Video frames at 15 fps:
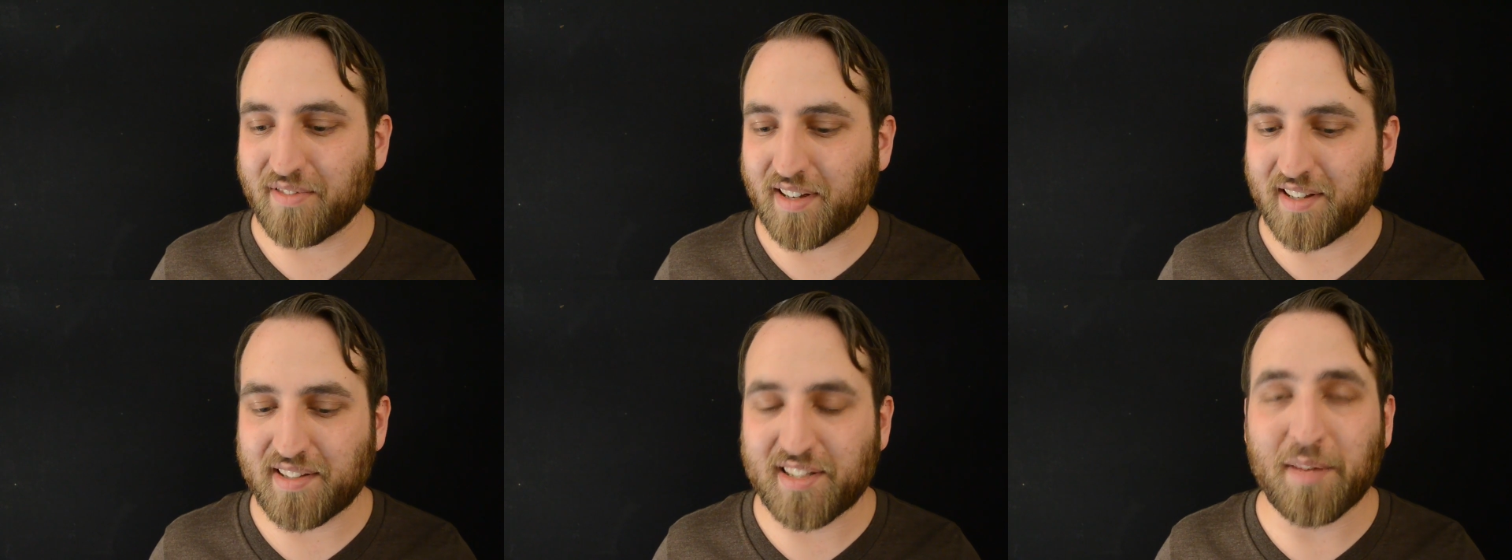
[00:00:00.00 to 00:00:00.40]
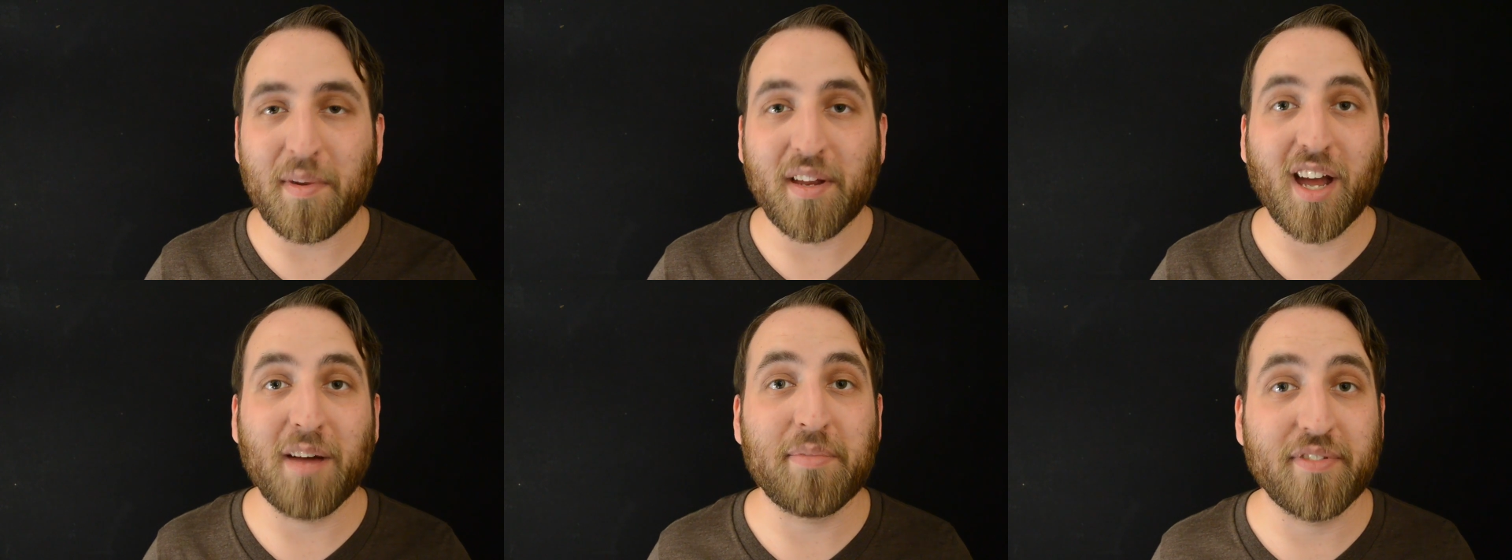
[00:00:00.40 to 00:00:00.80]

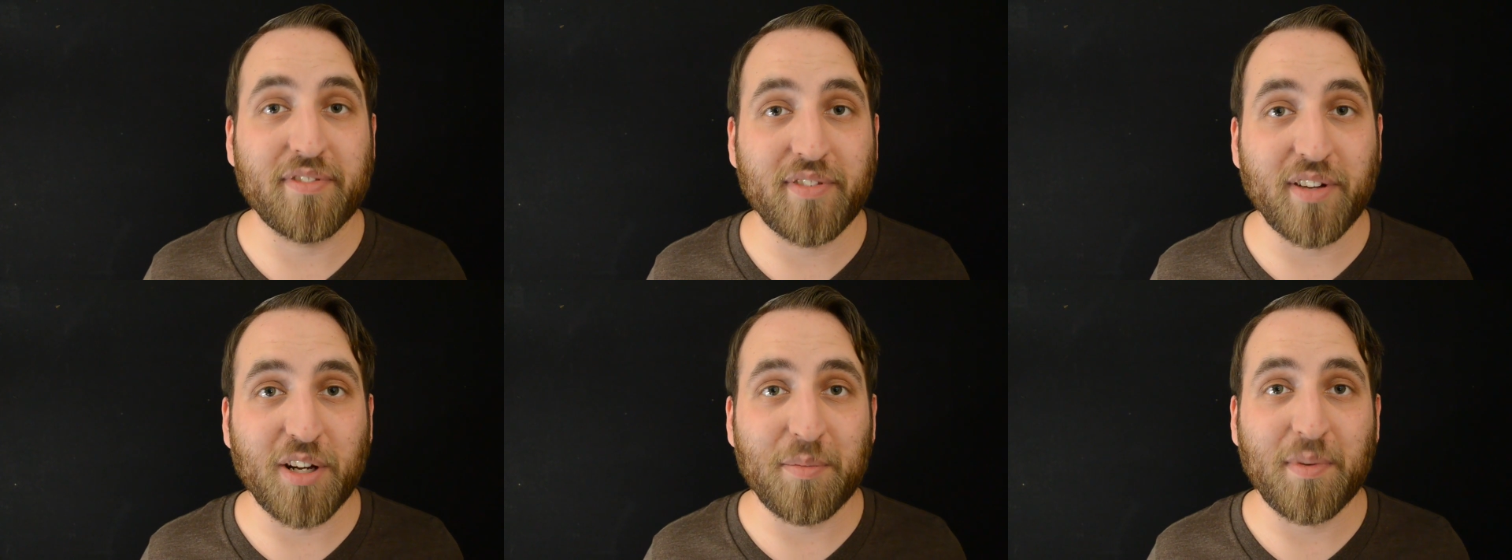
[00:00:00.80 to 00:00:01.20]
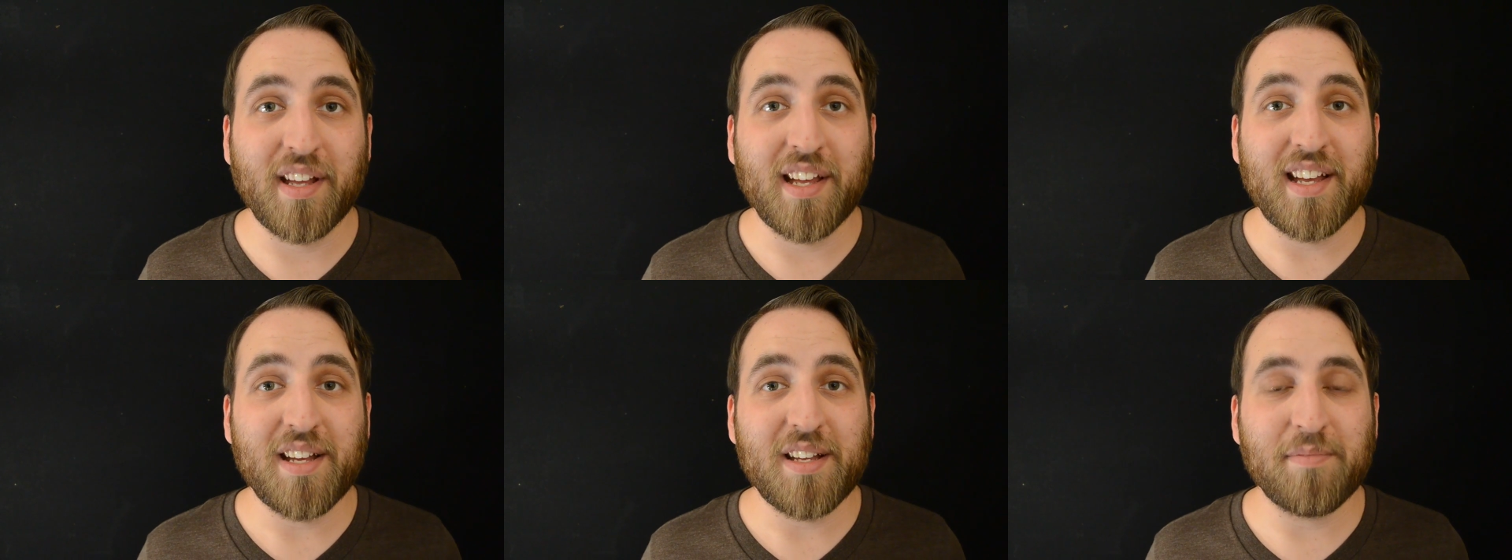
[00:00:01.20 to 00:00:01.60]
summing up a film,
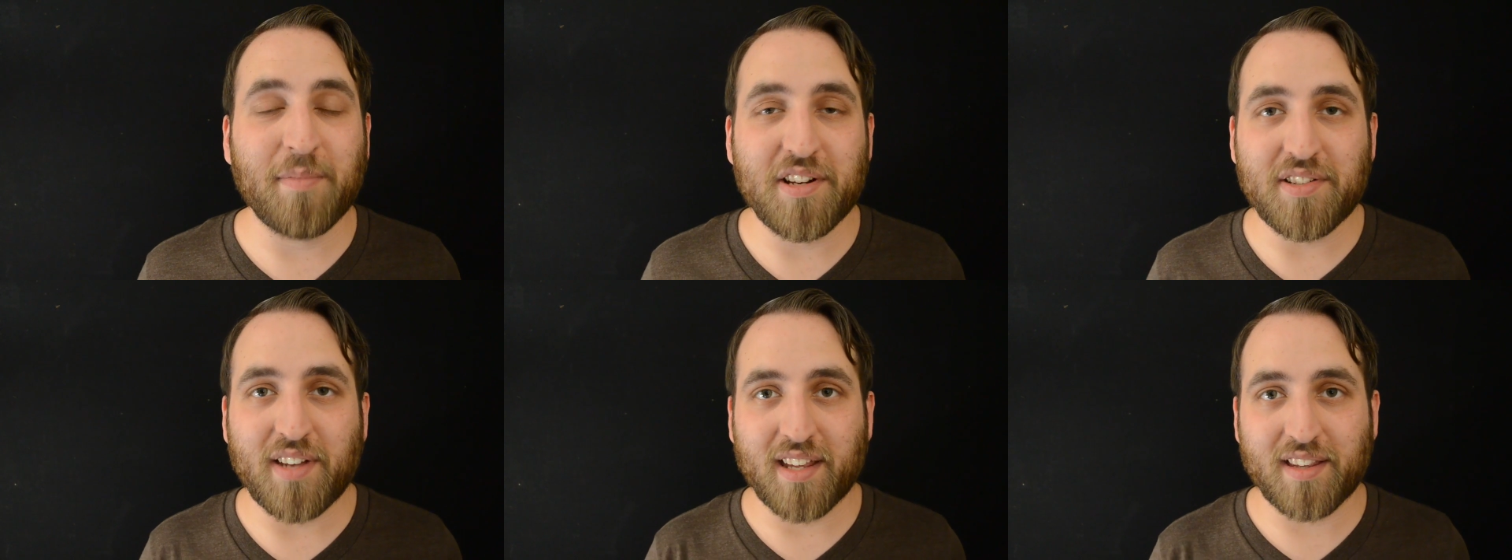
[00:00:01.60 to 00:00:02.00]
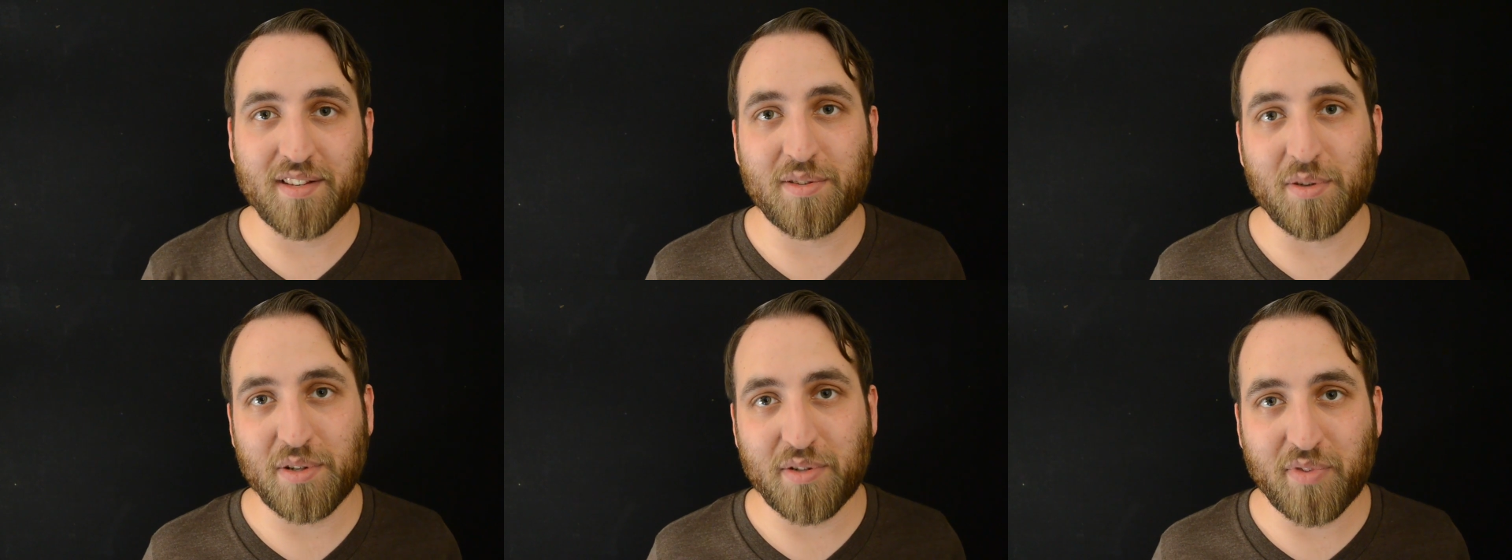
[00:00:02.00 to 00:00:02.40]
much like the
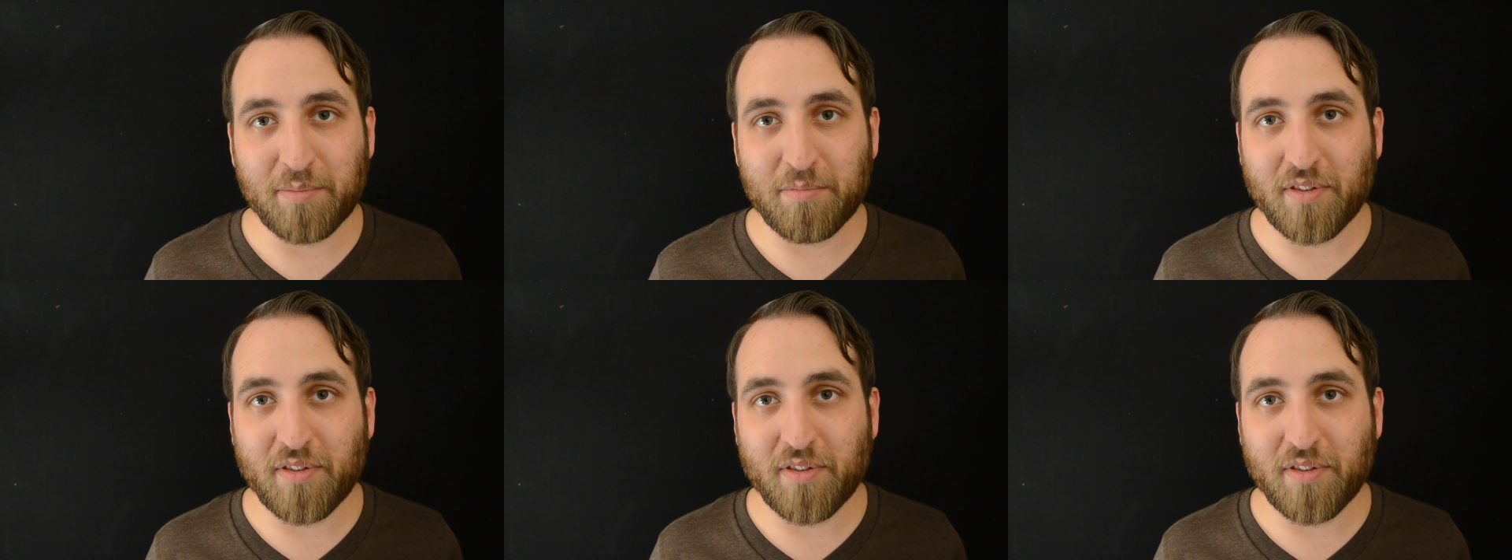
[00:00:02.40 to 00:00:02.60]
SourceFed